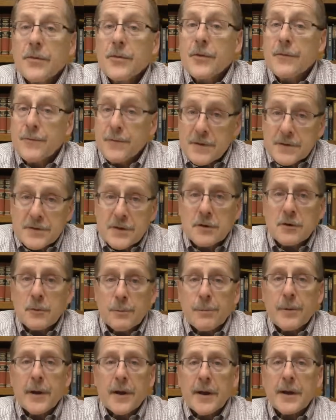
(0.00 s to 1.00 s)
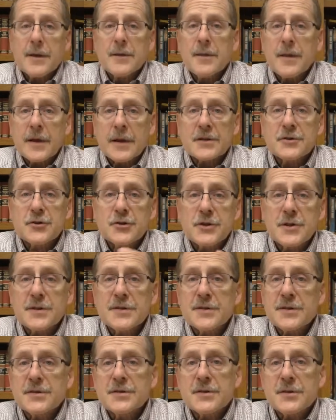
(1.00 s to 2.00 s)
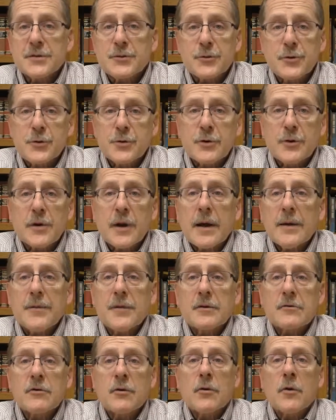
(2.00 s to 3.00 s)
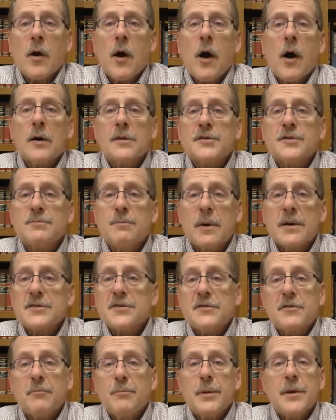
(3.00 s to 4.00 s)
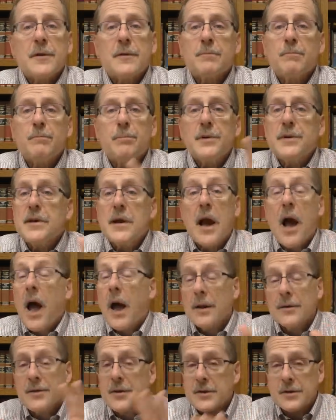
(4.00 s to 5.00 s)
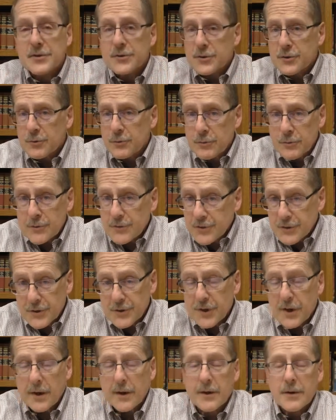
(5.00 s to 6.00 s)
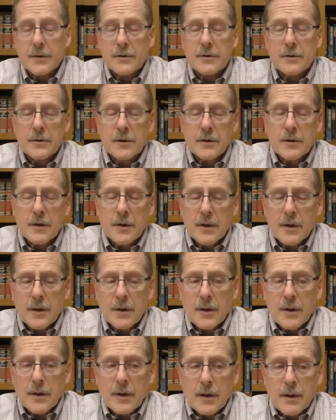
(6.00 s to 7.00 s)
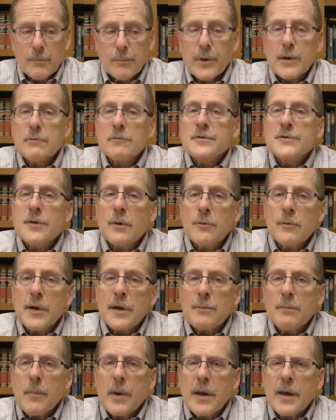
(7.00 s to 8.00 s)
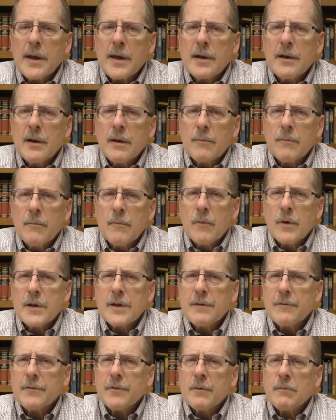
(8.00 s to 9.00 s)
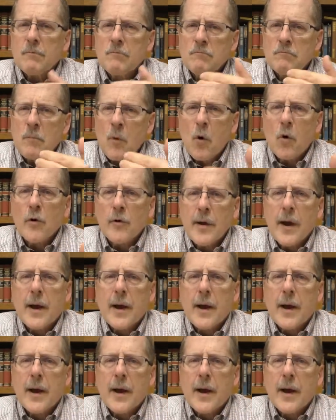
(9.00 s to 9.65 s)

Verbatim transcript: The physical pain that Jesus endured on the cross must have been beyond excruciating, but it was only made even more